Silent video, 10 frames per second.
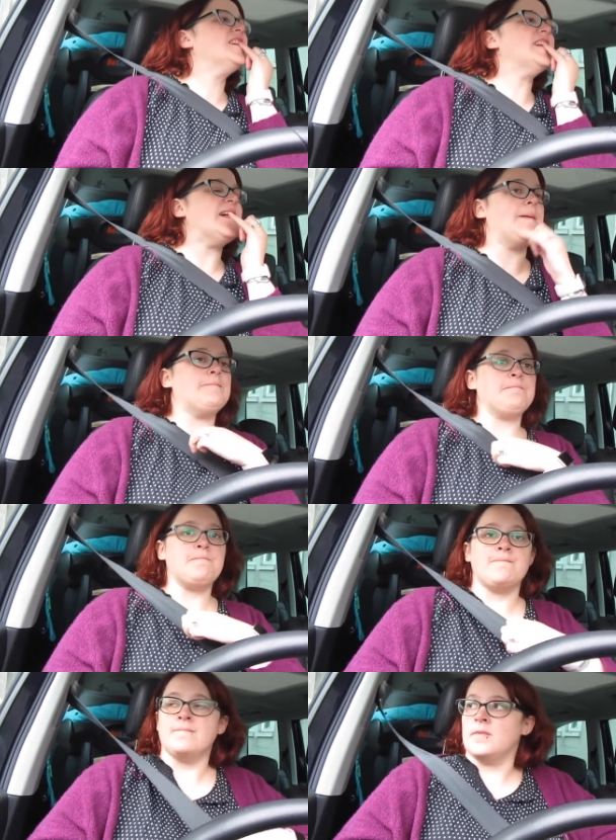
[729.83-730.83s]
Ugh.
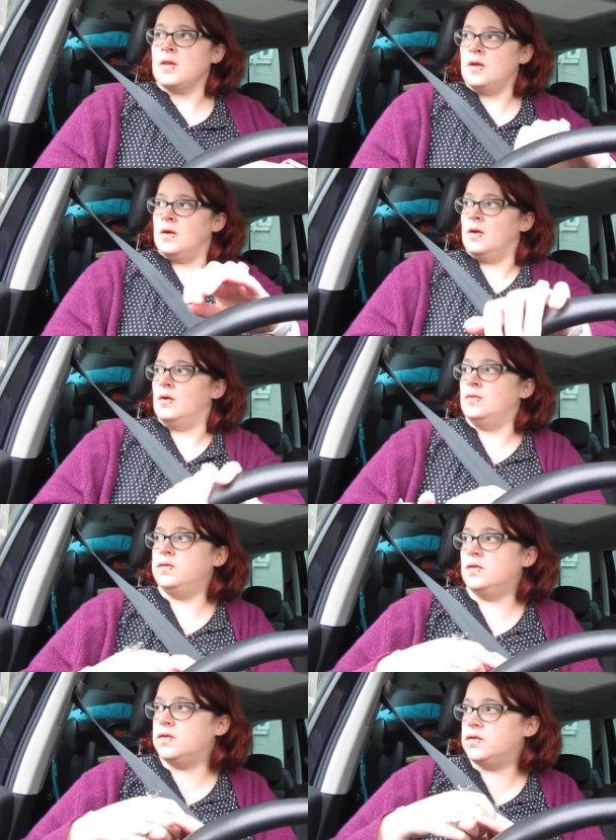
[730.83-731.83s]

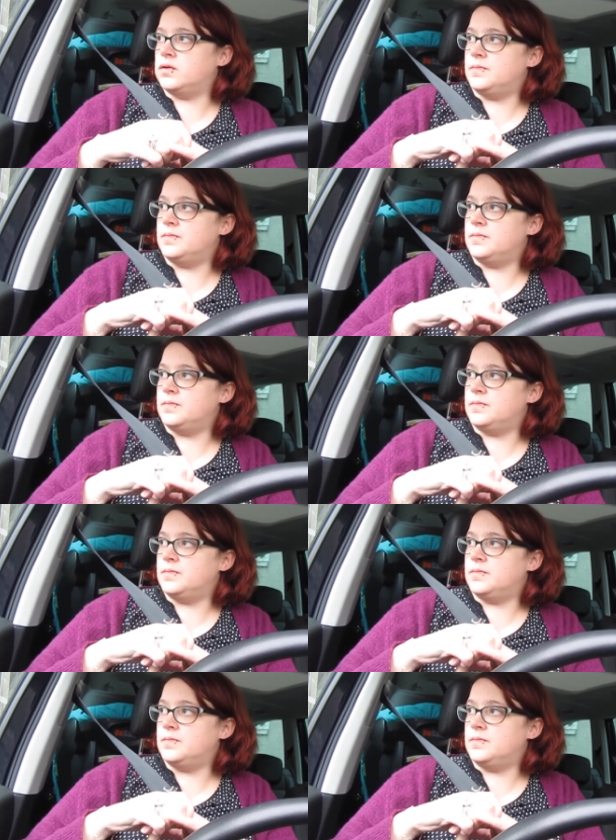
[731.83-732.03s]
Whew.